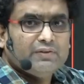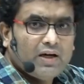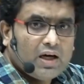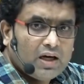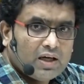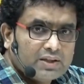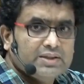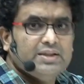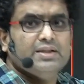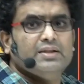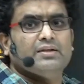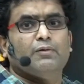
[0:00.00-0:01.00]
hours
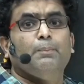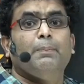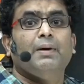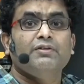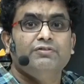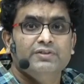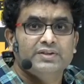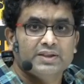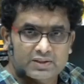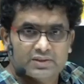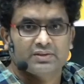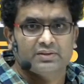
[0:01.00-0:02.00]
here per physics,